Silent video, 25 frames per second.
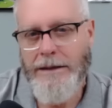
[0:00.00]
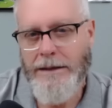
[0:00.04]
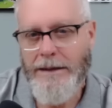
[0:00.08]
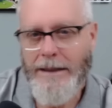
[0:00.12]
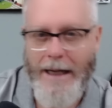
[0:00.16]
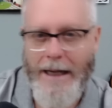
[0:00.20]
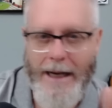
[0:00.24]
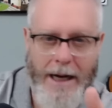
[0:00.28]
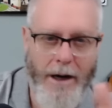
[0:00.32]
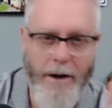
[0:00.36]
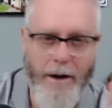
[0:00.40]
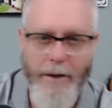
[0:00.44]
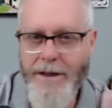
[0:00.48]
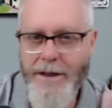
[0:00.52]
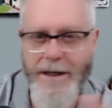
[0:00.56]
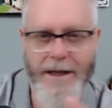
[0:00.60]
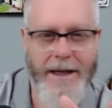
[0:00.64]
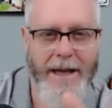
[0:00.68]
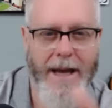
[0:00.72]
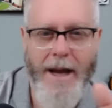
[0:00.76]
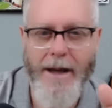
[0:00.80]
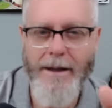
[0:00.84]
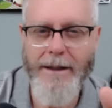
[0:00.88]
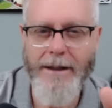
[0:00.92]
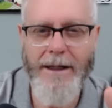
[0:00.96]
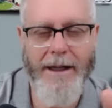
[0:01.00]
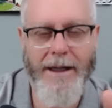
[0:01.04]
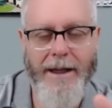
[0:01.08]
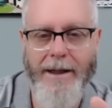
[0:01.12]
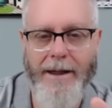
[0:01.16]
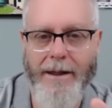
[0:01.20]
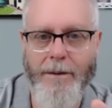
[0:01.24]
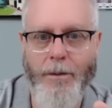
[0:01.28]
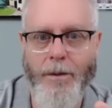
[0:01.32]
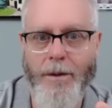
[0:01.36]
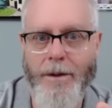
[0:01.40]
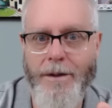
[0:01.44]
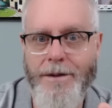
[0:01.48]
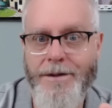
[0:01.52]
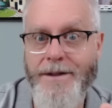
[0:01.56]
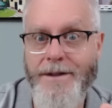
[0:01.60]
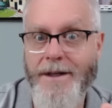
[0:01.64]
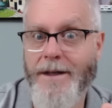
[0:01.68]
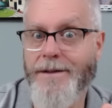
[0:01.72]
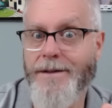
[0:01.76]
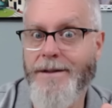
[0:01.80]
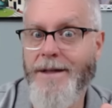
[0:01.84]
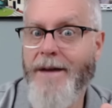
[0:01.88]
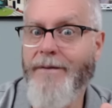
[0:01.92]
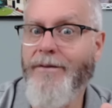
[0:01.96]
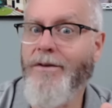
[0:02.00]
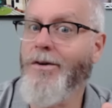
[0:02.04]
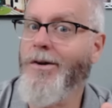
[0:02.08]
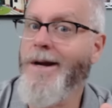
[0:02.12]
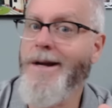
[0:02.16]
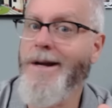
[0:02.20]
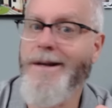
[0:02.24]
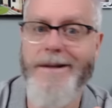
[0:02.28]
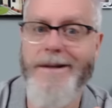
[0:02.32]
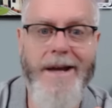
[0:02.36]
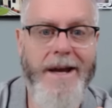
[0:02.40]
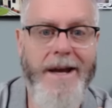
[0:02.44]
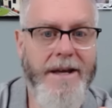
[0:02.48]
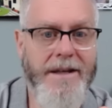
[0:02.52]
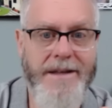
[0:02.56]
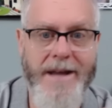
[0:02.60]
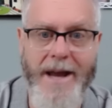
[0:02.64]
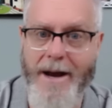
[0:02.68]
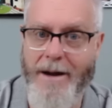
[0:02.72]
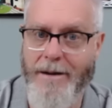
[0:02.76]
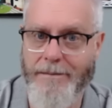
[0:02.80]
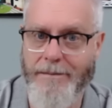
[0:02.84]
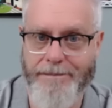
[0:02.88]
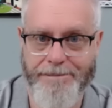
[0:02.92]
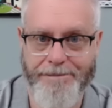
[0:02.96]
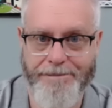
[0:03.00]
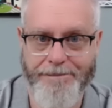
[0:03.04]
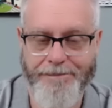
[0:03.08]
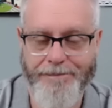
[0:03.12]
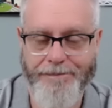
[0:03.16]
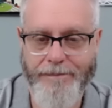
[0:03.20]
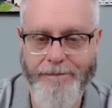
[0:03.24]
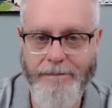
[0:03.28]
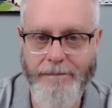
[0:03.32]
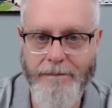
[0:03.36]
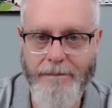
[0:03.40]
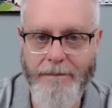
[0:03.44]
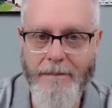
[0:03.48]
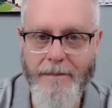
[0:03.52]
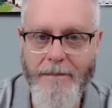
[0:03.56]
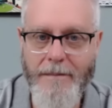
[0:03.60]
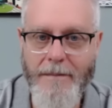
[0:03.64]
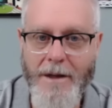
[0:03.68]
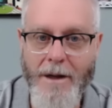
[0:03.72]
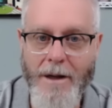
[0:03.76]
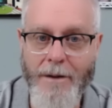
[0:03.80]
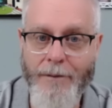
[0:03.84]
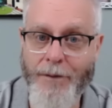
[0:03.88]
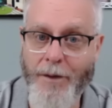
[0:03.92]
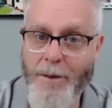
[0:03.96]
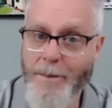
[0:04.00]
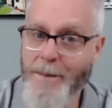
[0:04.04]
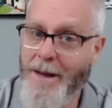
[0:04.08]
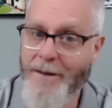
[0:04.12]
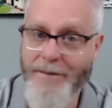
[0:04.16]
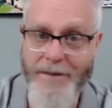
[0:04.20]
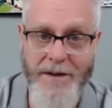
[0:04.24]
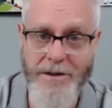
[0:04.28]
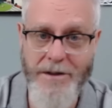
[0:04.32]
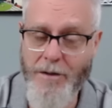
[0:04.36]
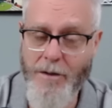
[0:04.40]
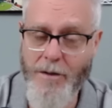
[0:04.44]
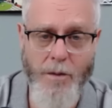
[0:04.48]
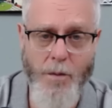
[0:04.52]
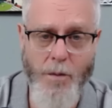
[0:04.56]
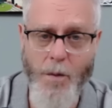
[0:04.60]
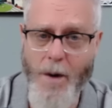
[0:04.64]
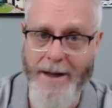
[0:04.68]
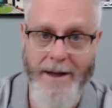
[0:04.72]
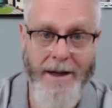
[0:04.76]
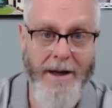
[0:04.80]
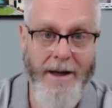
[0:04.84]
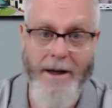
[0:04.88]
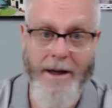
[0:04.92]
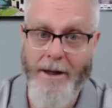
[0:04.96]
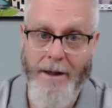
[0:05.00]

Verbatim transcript: However you calculate it, we're 6, 7, or 8 days out from that Feast of New Wine.